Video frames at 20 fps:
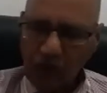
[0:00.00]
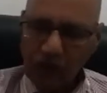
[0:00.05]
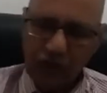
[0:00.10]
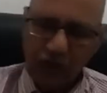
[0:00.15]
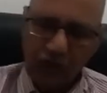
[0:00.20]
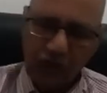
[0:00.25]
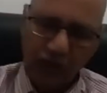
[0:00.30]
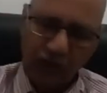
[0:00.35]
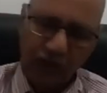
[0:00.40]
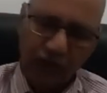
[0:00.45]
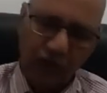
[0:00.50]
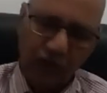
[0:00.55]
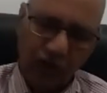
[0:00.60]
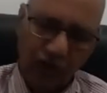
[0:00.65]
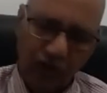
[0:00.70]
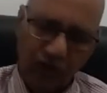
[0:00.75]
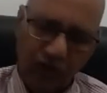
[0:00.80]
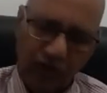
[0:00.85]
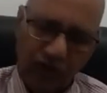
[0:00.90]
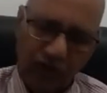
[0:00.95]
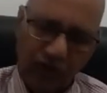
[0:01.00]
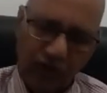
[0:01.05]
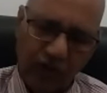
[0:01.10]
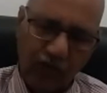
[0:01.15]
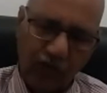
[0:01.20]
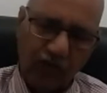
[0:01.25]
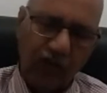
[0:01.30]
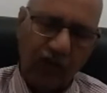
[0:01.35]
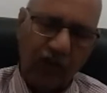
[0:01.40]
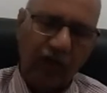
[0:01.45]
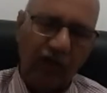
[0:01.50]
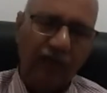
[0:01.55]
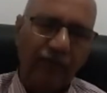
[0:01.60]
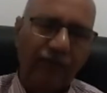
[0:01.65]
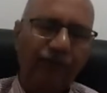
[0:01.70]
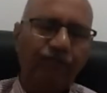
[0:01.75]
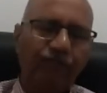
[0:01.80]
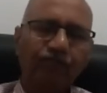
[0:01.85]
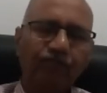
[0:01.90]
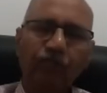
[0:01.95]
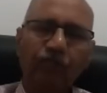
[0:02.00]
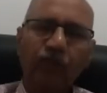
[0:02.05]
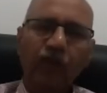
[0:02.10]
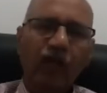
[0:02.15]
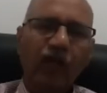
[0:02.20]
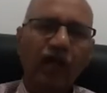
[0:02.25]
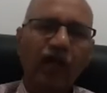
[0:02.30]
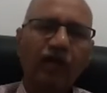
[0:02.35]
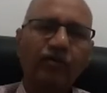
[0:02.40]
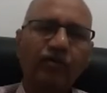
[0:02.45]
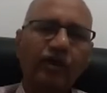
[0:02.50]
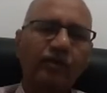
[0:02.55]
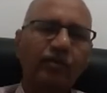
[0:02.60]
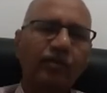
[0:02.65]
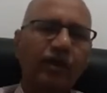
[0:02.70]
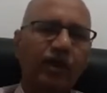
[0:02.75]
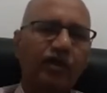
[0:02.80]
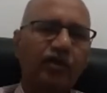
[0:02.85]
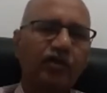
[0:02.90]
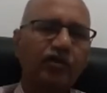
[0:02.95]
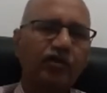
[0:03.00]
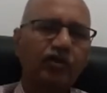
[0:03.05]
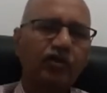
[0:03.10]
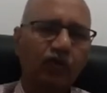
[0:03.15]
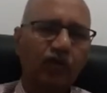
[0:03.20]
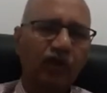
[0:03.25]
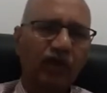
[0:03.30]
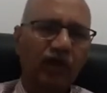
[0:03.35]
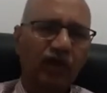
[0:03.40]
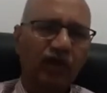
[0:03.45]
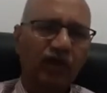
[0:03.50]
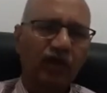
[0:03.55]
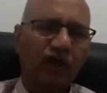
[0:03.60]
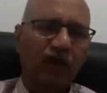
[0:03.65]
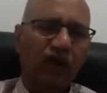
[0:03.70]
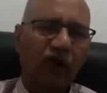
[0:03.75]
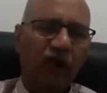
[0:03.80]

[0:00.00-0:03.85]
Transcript: So the four universal truths are: everybody is unique.